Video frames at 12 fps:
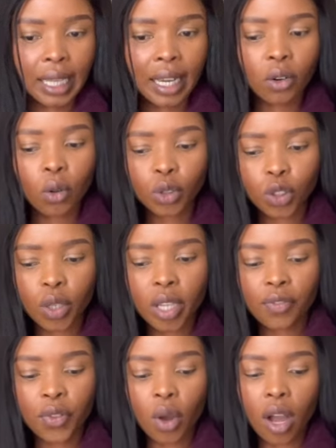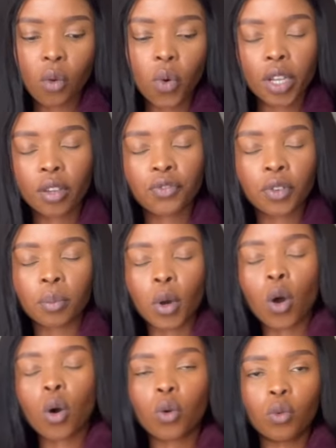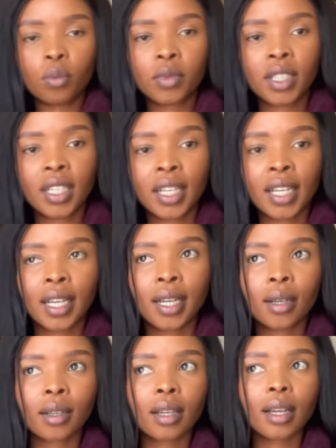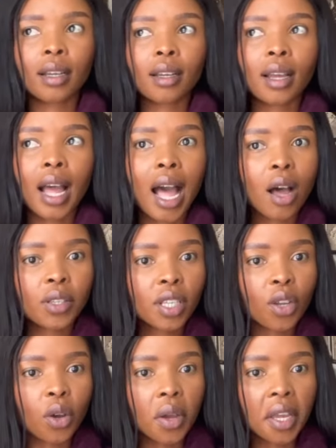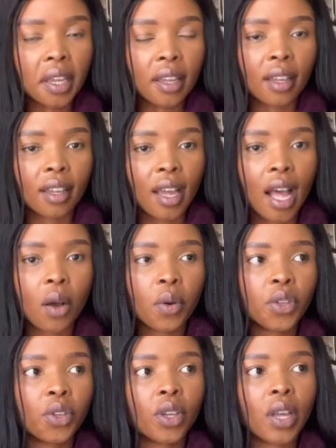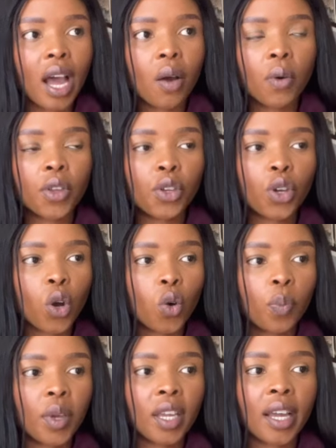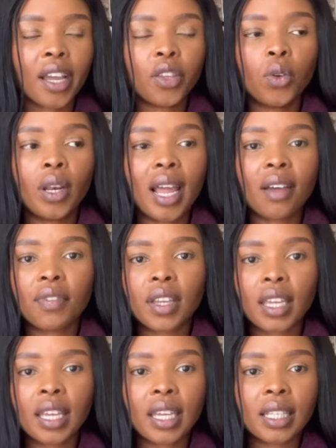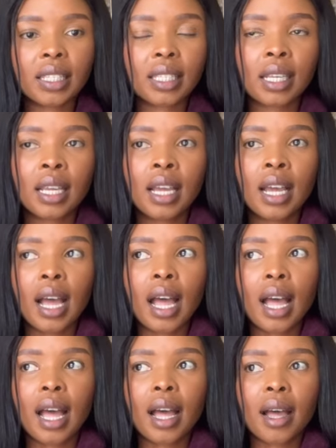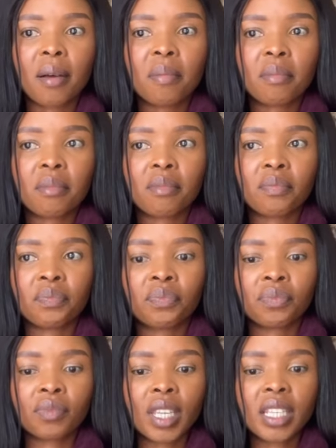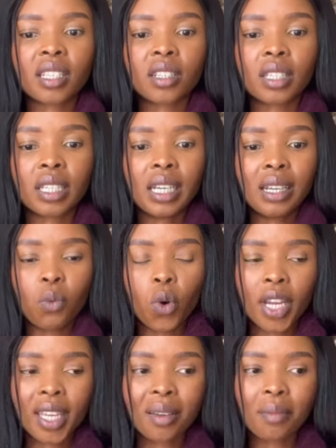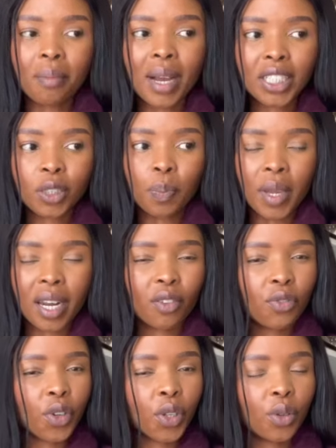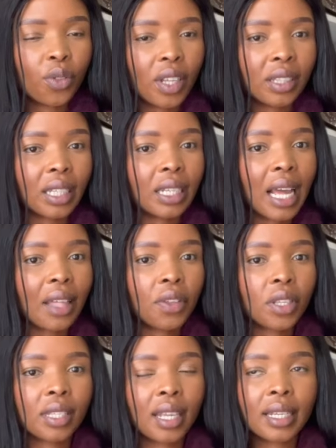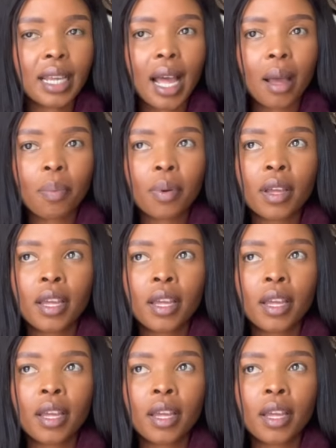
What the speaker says: And also, if you are working from home, how's it going? How are you coping? Are you loving it? Is it working much better for you than that other setup?